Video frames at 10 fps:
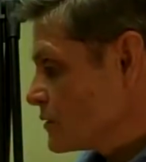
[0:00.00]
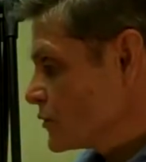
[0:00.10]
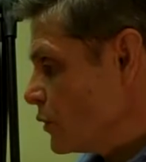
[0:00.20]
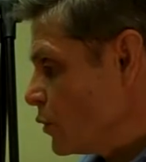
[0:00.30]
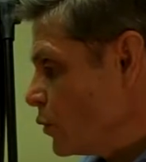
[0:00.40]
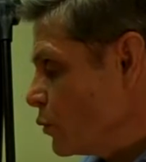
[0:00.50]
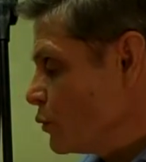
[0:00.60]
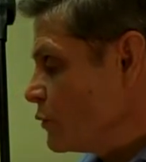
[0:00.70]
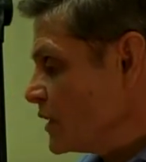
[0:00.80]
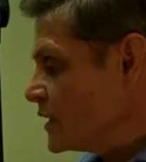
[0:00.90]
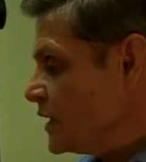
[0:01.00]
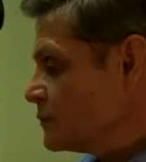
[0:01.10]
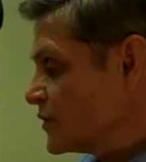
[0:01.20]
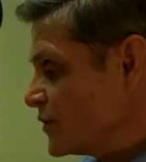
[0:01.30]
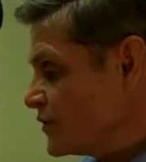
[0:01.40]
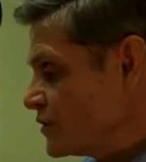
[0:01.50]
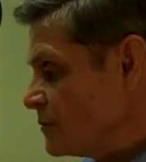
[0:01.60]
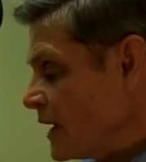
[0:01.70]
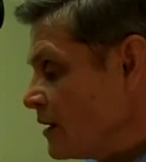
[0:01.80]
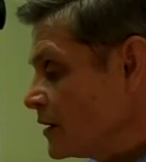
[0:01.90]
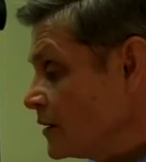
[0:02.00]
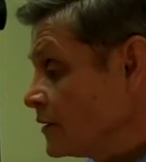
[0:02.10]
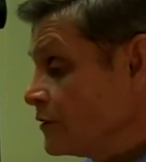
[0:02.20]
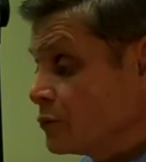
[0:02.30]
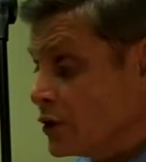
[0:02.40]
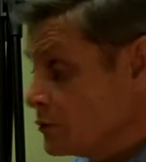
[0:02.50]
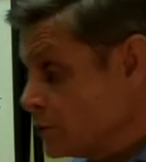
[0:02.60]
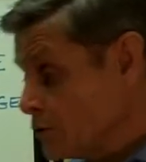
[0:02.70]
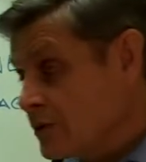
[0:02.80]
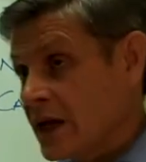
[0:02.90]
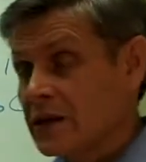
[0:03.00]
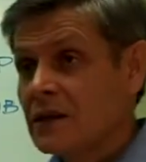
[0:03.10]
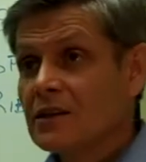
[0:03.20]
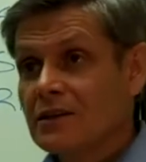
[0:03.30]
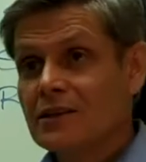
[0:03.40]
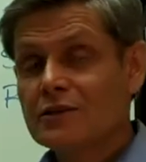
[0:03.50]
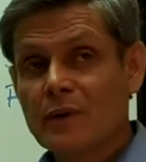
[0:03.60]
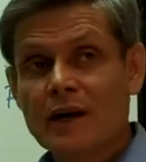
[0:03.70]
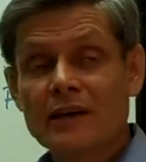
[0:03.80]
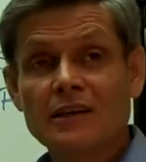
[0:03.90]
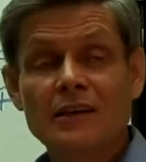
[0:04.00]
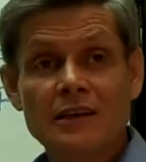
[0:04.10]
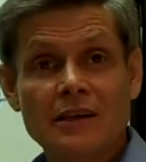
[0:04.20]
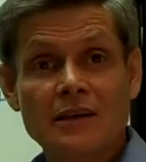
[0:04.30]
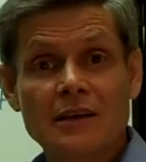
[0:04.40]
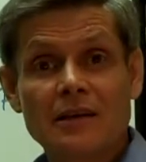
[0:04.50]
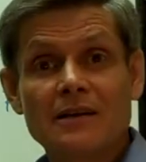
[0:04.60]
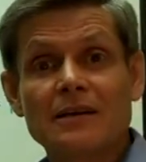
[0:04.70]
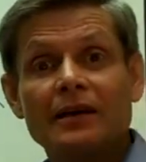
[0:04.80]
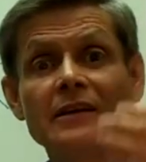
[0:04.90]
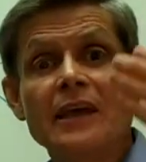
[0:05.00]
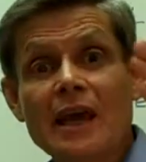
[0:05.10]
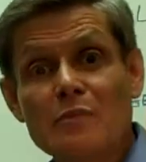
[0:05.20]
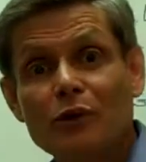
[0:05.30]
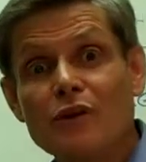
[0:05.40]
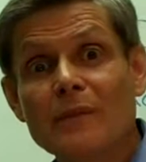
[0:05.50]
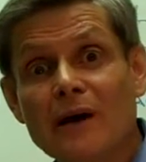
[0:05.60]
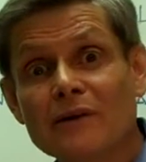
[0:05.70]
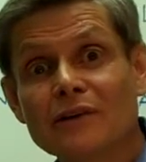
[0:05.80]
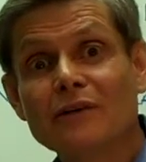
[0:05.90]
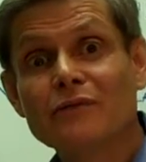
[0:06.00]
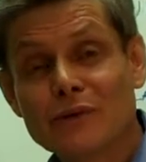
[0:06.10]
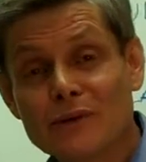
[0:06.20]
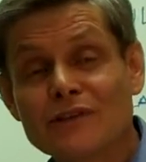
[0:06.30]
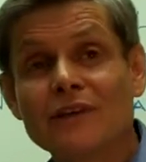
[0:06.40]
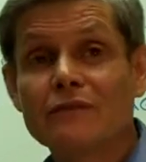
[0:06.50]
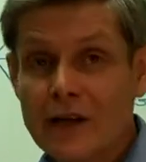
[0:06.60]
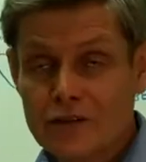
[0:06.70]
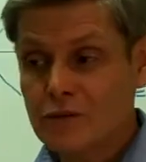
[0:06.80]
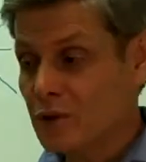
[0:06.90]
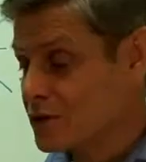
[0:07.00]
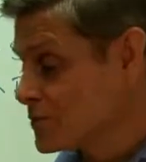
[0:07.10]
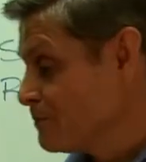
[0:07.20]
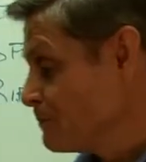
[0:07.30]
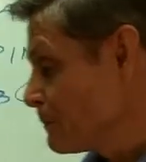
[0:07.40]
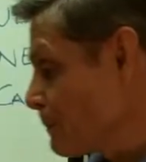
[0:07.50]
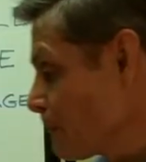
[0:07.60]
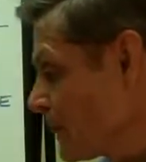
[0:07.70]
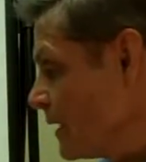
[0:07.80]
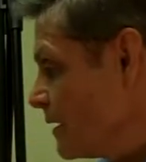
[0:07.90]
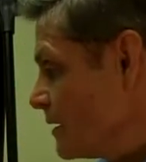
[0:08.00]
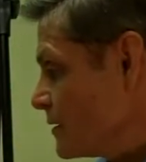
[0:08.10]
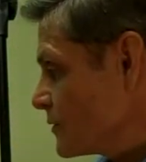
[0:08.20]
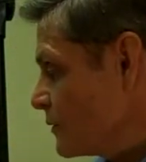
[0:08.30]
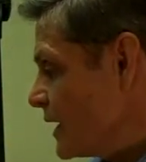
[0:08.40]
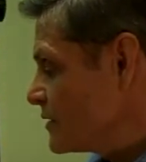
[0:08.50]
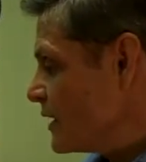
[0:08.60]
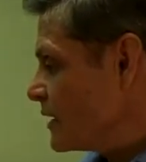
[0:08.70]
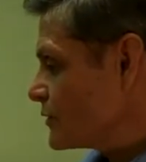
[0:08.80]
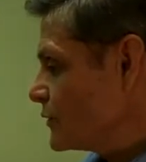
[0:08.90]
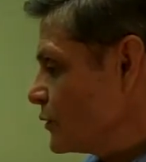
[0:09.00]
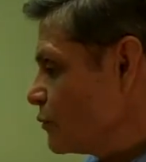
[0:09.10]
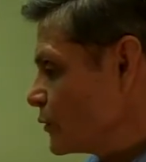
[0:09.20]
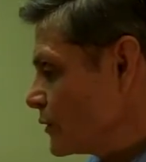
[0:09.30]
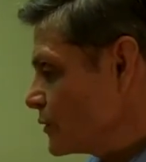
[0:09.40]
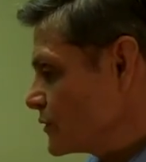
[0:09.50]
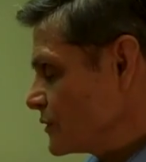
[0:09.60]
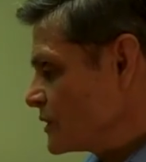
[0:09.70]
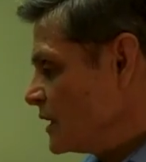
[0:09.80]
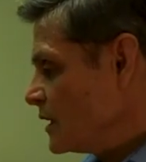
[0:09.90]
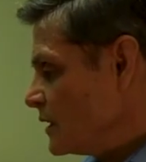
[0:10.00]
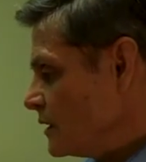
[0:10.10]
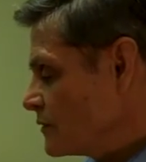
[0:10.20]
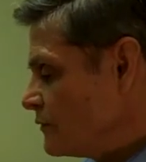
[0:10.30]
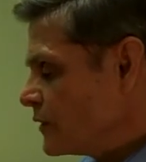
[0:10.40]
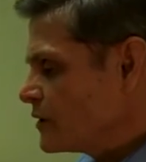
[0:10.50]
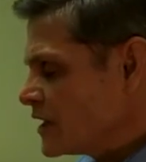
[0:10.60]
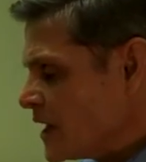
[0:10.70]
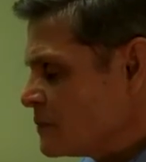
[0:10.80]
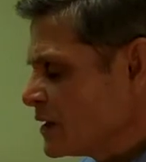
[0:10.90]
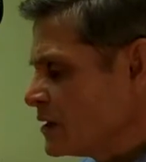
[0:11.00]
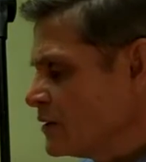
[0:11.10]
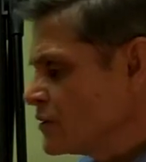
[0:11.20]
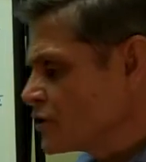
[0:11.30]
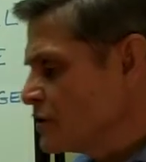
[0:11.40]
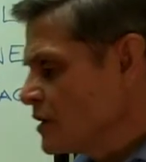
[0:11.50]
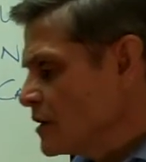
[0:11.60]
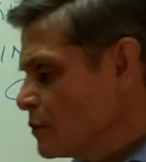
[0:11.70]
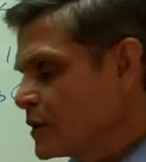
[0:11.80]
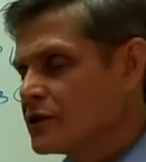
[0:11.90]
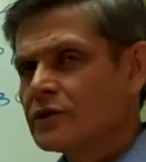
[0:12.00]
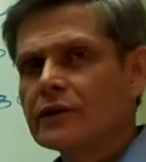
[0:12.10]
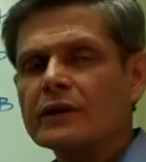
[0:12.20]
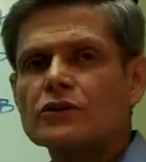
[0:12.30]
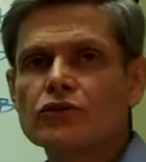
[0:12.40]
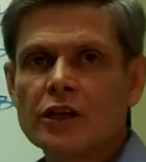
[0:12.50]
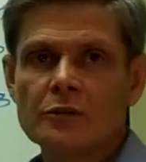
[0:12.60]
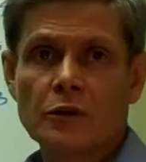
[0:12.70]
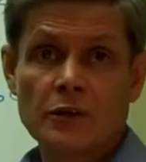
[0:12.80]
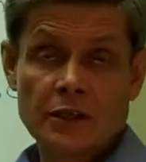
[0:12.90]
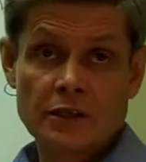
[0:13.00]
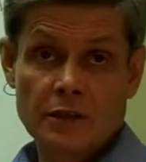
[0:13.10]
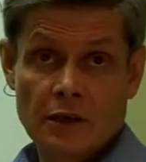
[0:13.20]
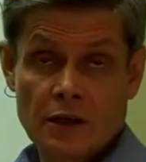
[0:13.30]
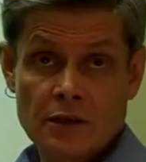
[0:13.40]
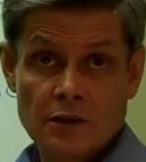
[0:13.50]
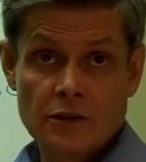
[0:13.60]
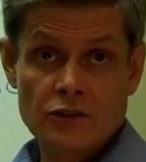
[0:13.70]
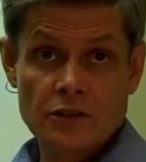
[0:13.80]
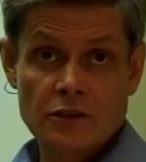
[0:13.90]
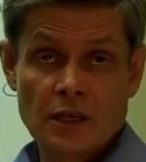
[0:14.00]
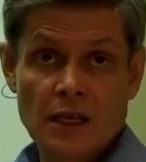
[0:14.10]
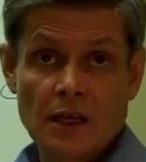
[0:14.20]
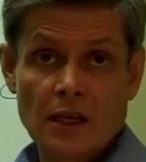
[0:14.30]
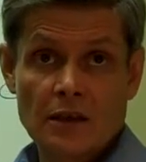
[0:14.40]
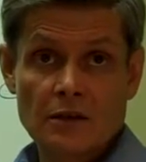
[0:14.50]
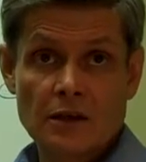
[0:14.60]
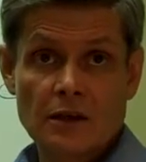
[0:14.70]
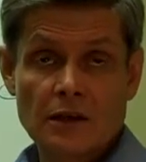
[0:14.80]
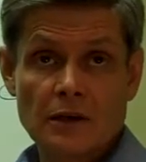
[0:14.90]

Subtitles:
So we want to keep the system alkaline, and the way we do that is by eating an ample amount of fruits and vegetables. So that's osteoporosis. It's a very common condition, but it's a very treatable conditions. And